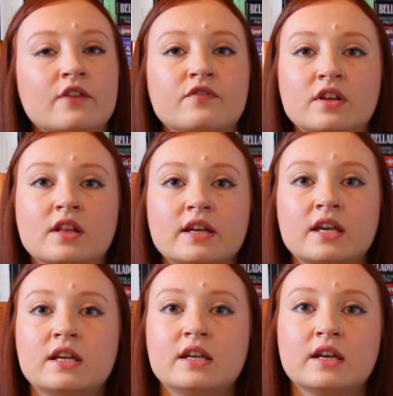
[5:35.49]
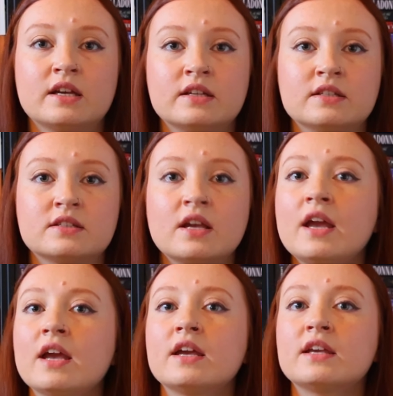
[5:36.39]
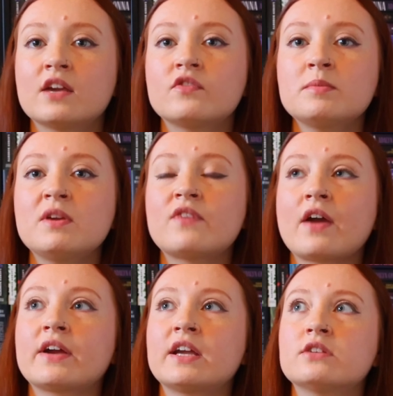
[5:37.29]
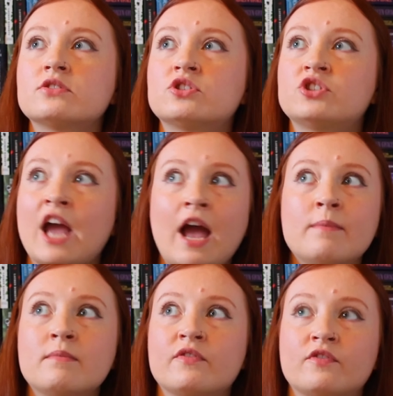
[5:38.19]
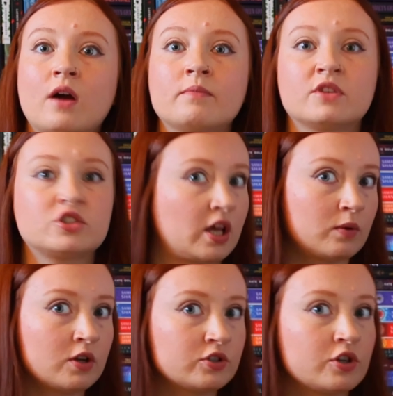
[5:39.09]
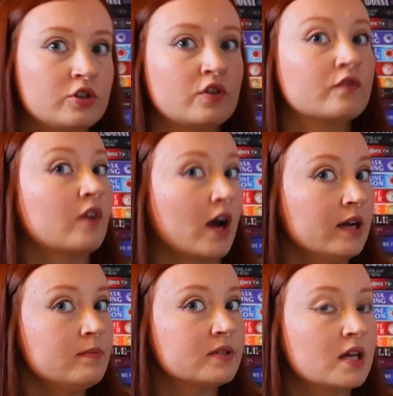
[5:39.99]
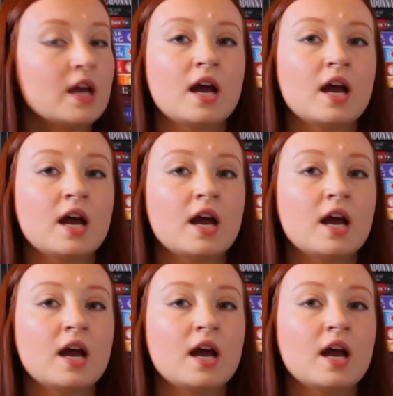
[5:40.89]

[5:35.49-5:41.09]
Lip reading: I feel like he is giving me very Gem from the Shadowhunters vibes.